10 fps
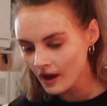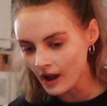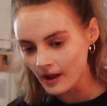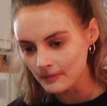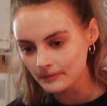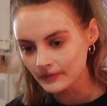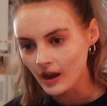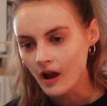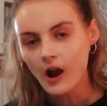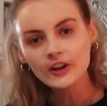I
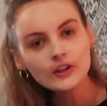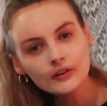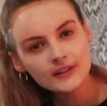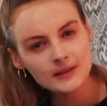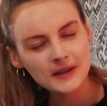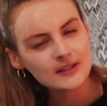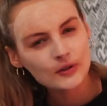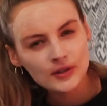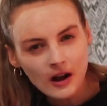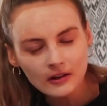don't know if it's a bit too
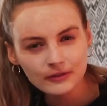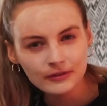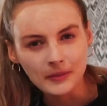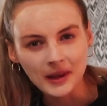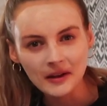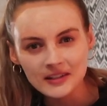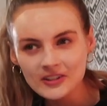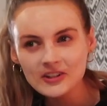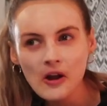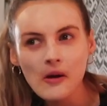young for me. I
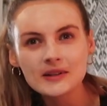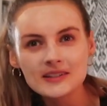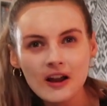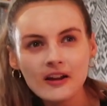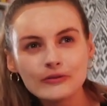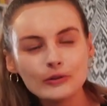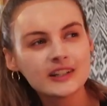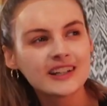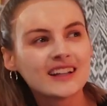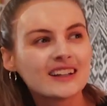don't know. I'm just kind of
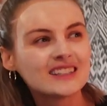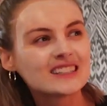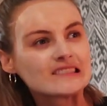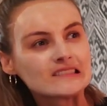watching it like,